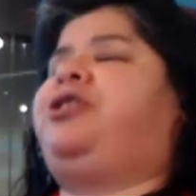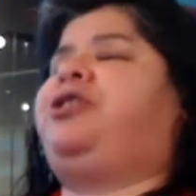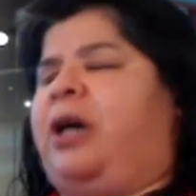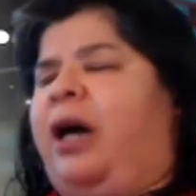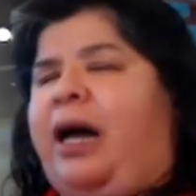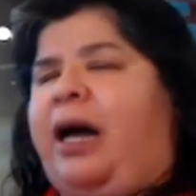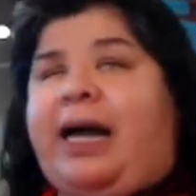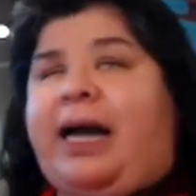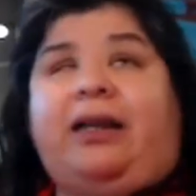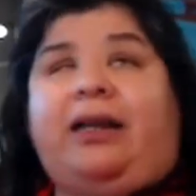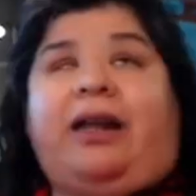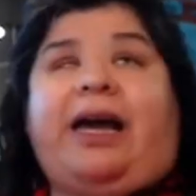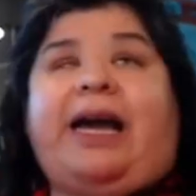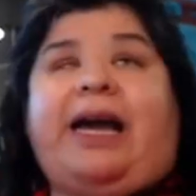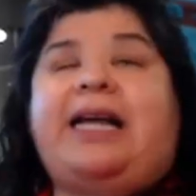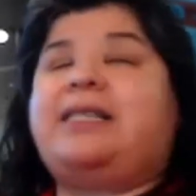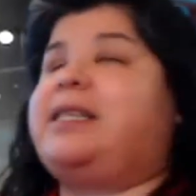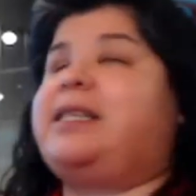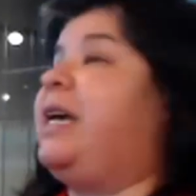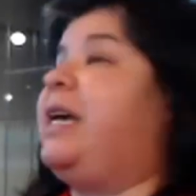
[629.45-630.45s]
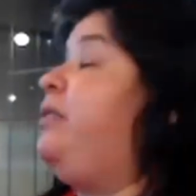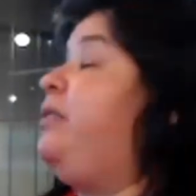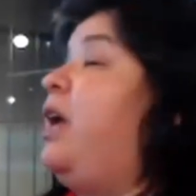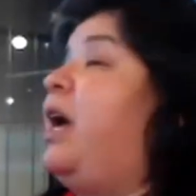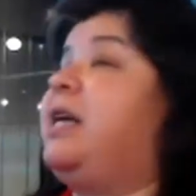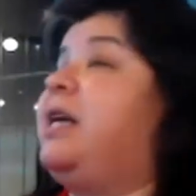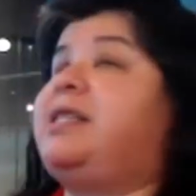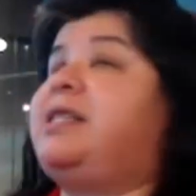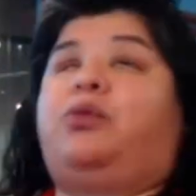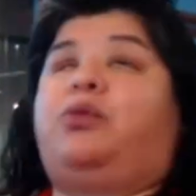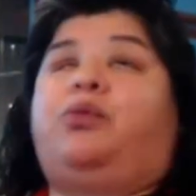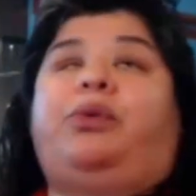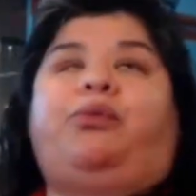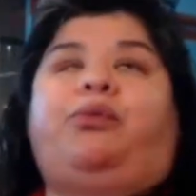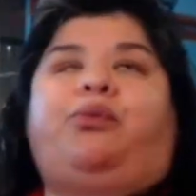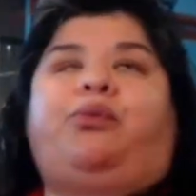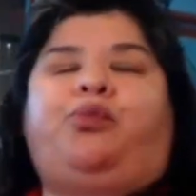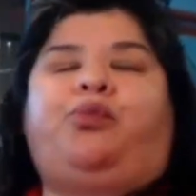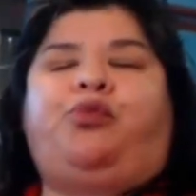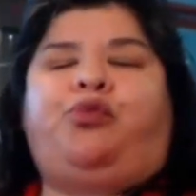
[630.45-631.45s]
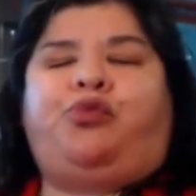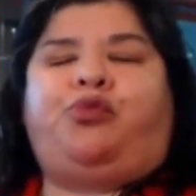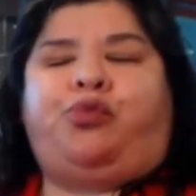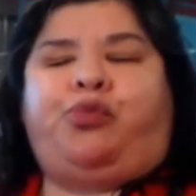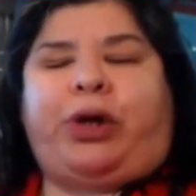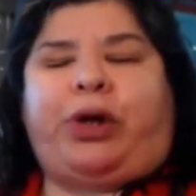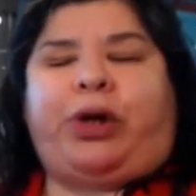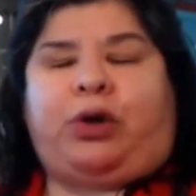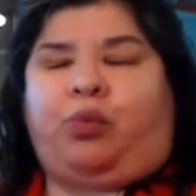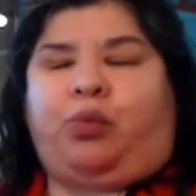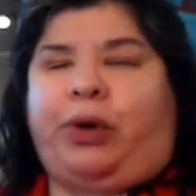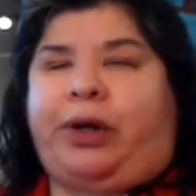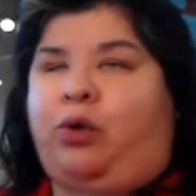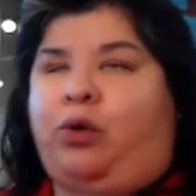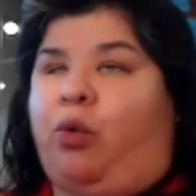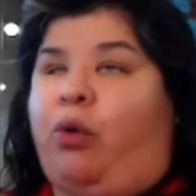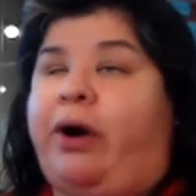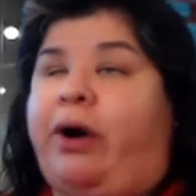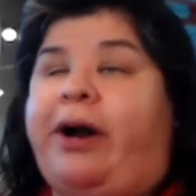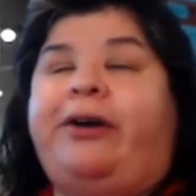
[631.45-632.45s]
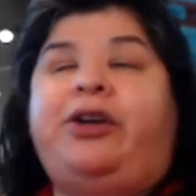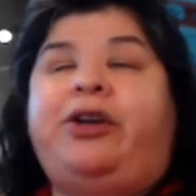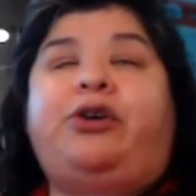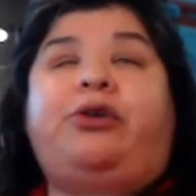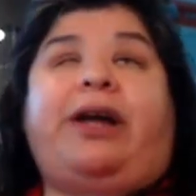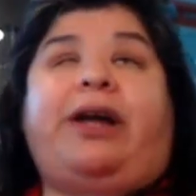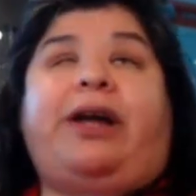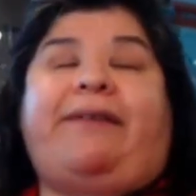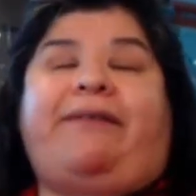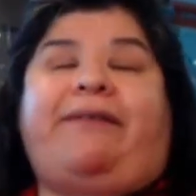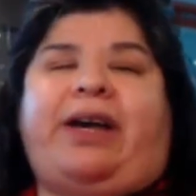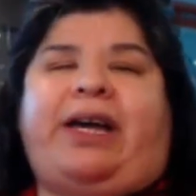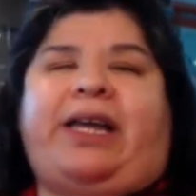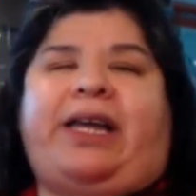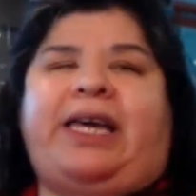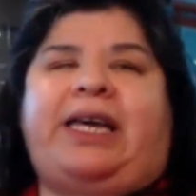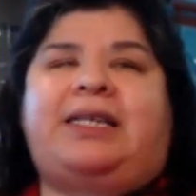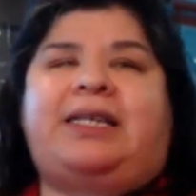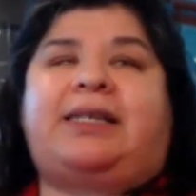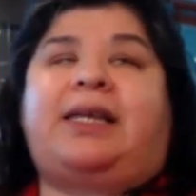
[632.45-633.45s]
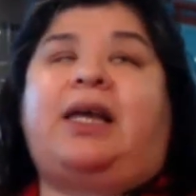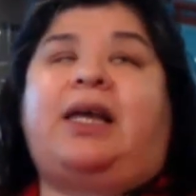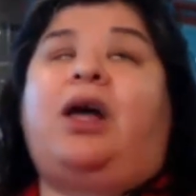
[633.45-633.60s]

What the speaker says: guidelines, it doesn't require you to have headings.